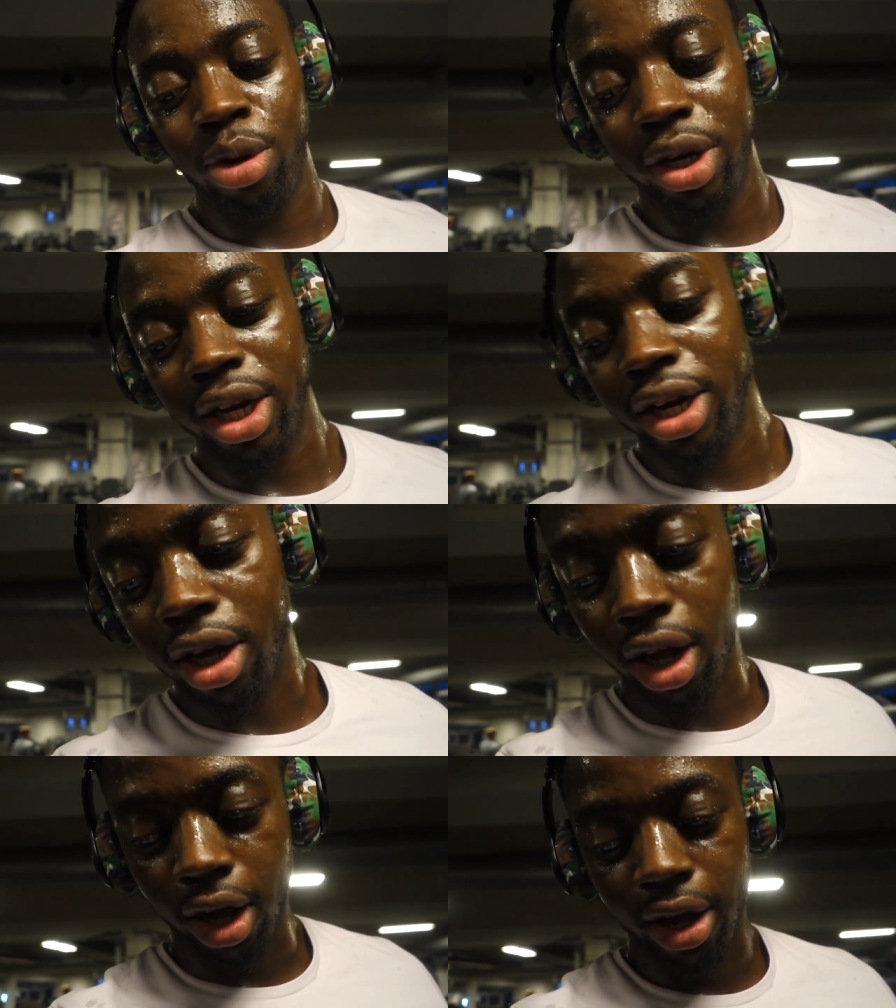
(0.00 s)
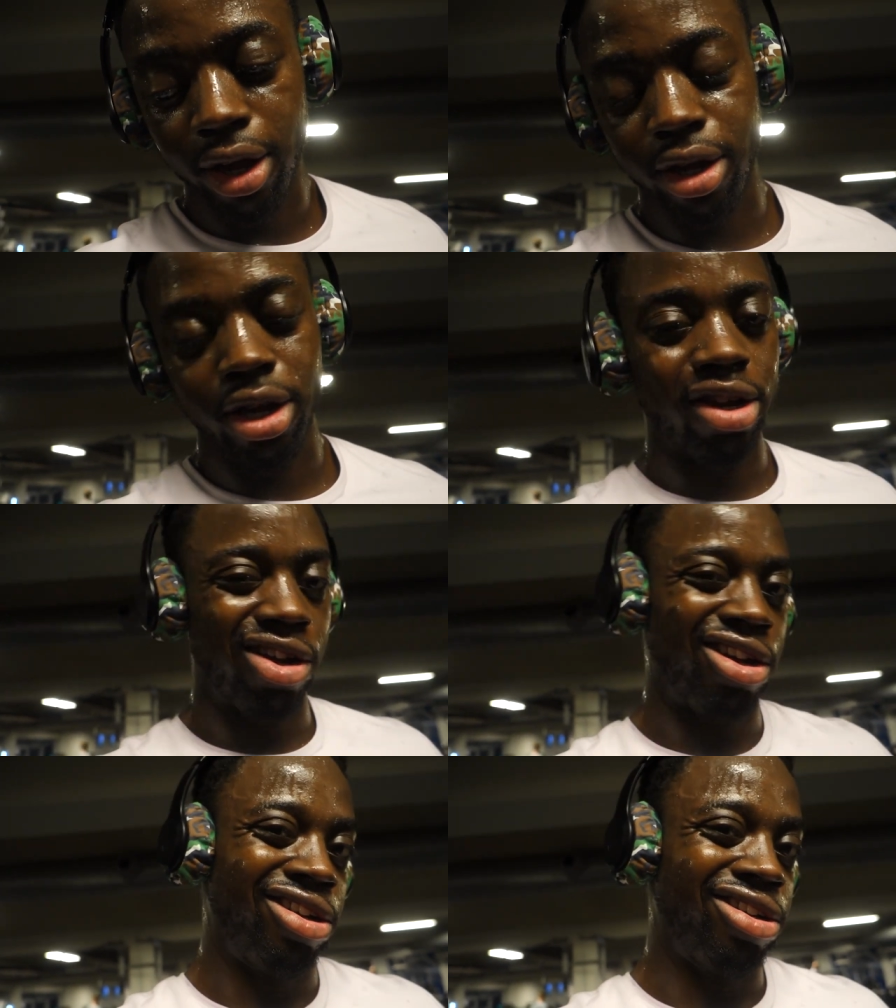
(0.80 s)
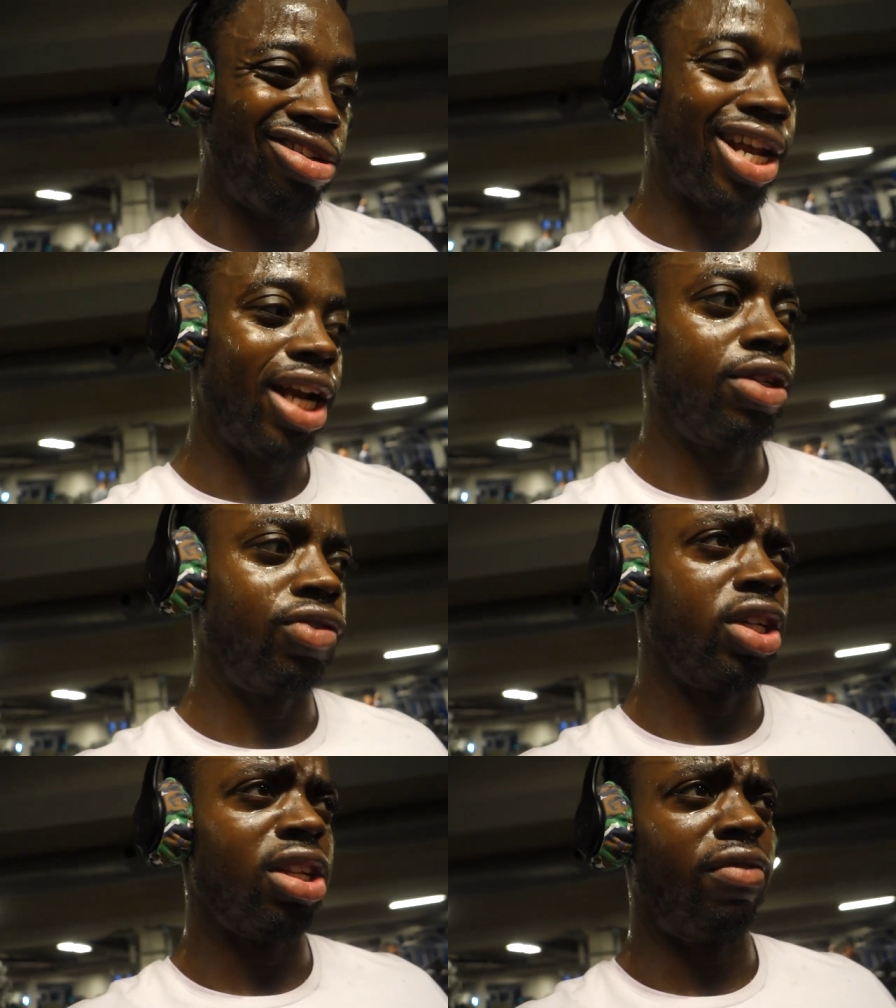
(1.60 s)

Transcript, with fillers: We did uh, deadlifts first.